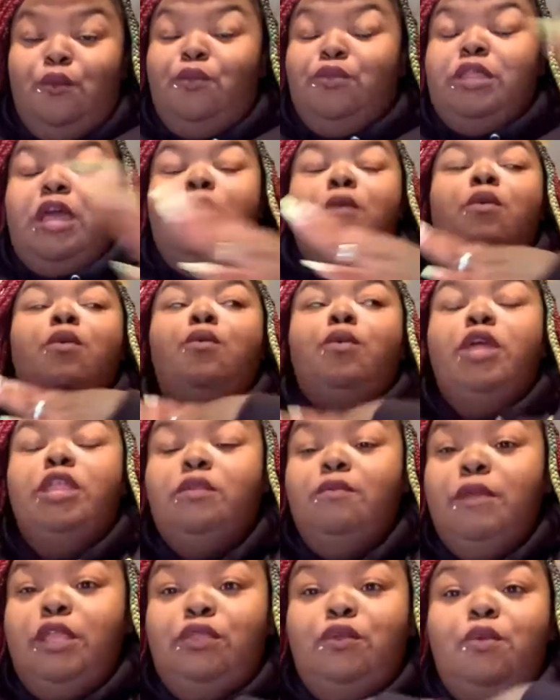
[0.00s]
with
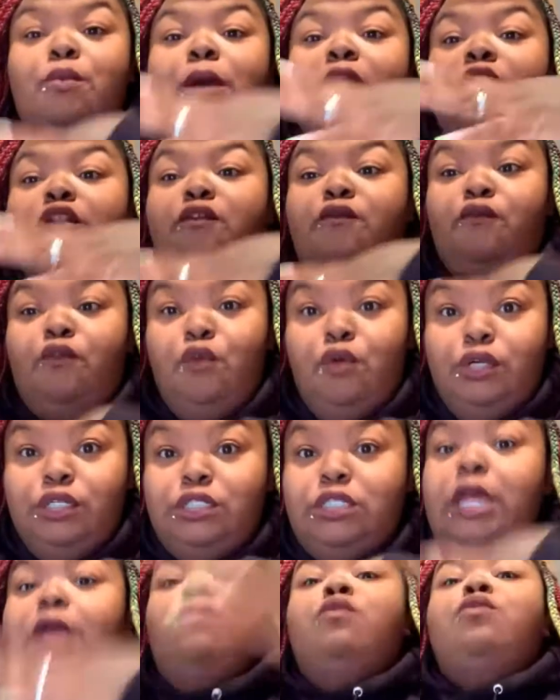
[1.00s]
me through my divorce.
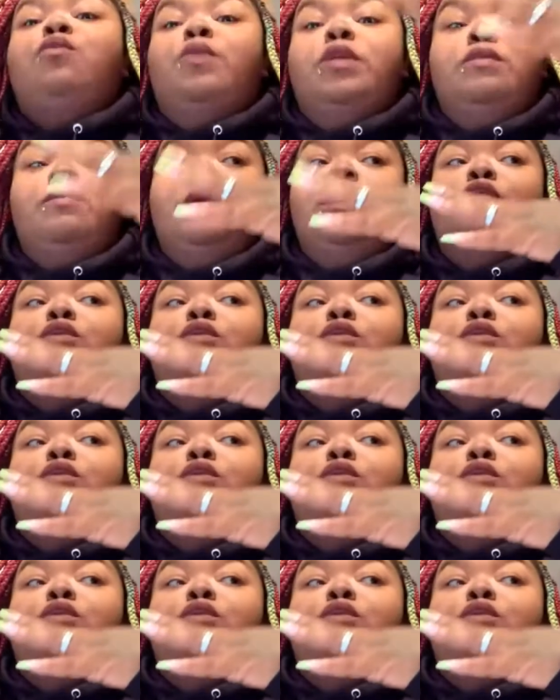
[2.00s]
They was with me